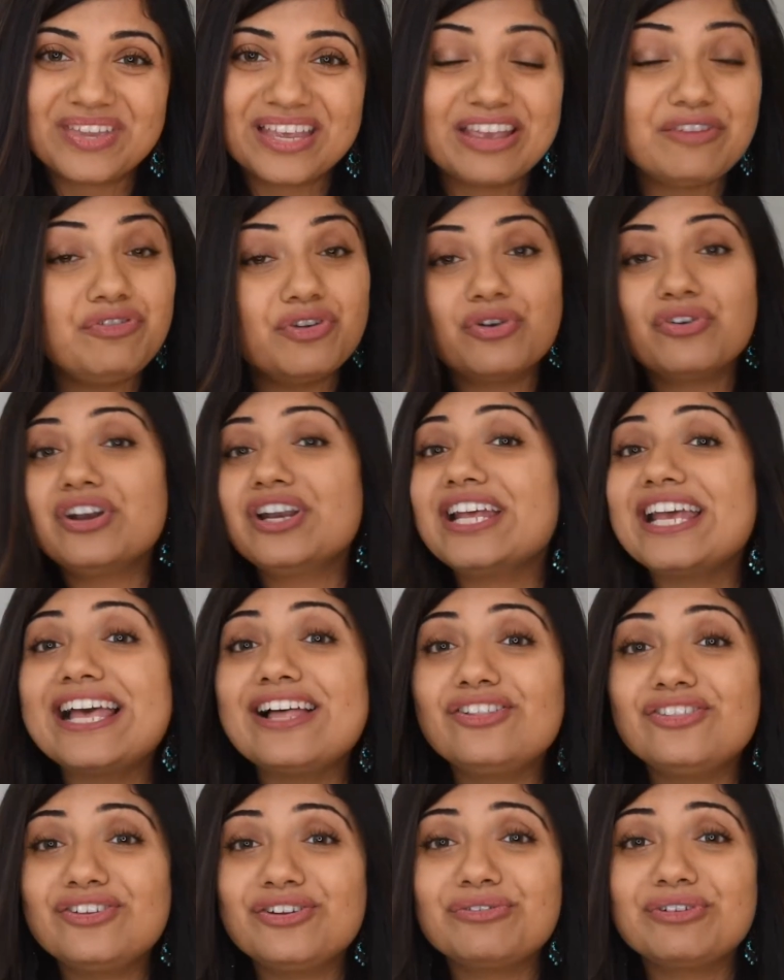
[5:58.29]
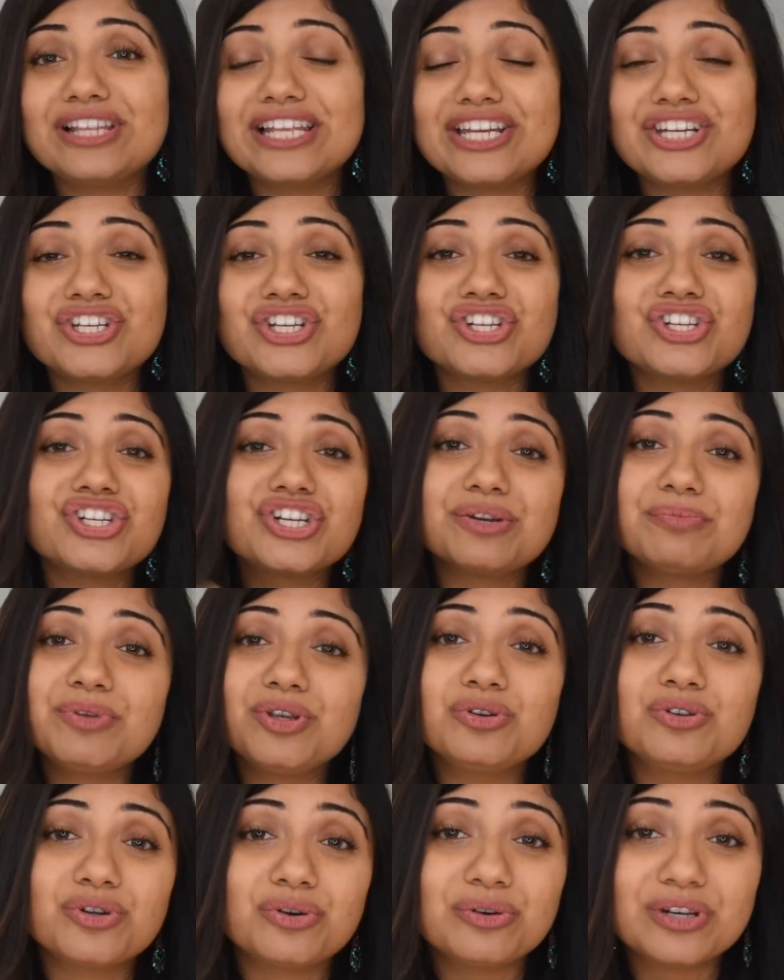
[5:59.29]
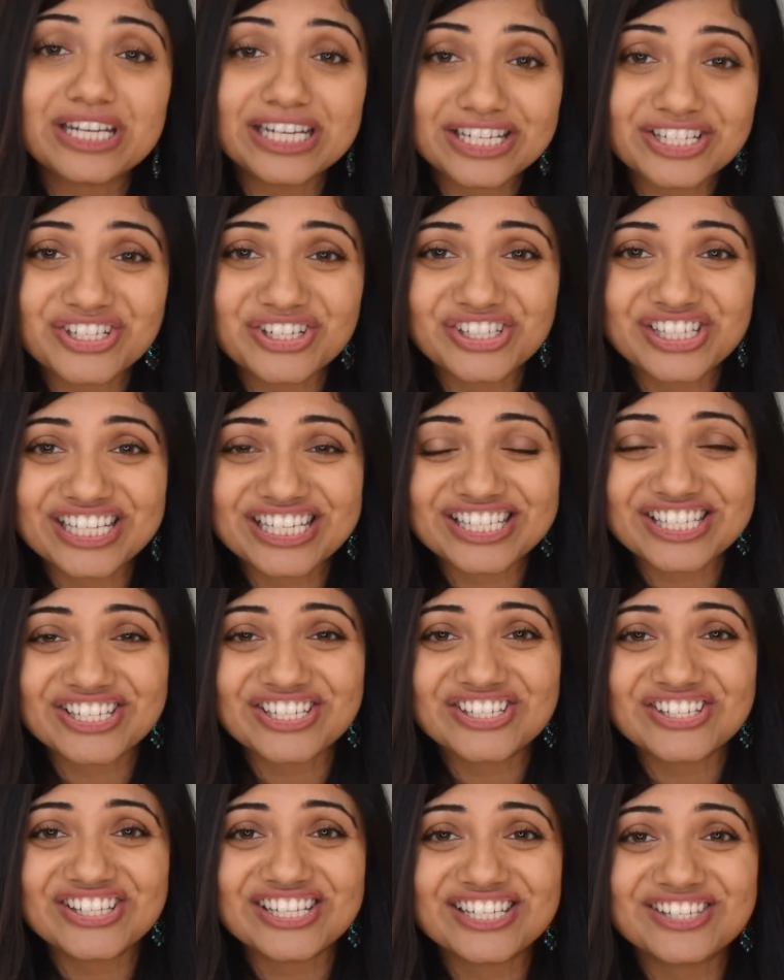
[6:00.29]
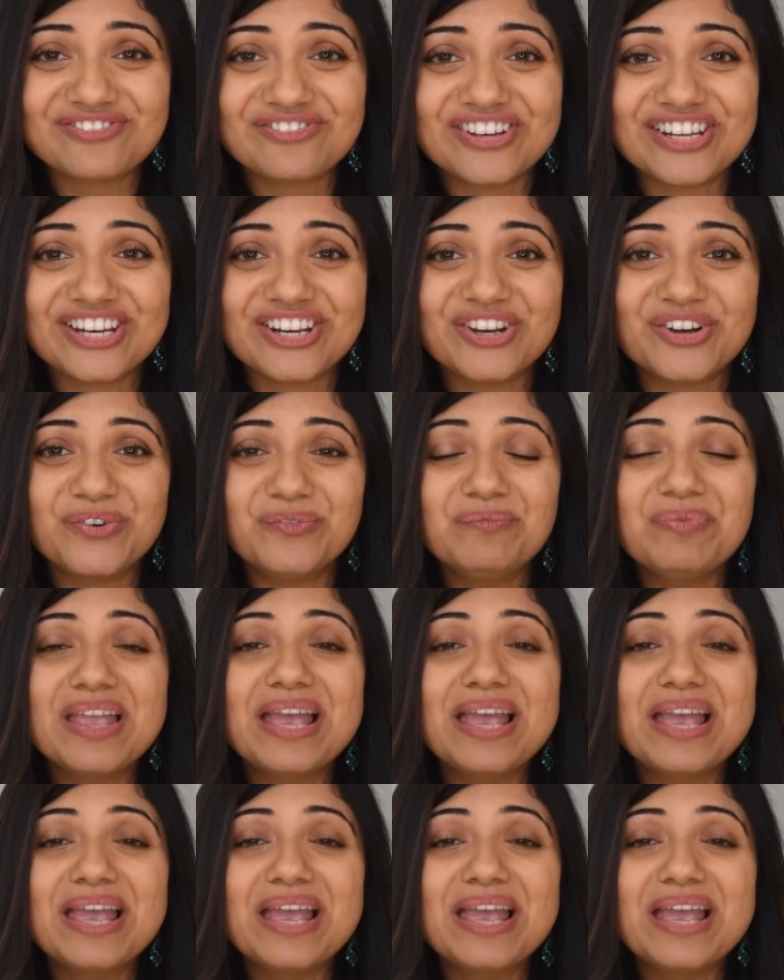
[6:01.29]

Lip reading: if you're in a healthy relationship, you don't need to listen to this video.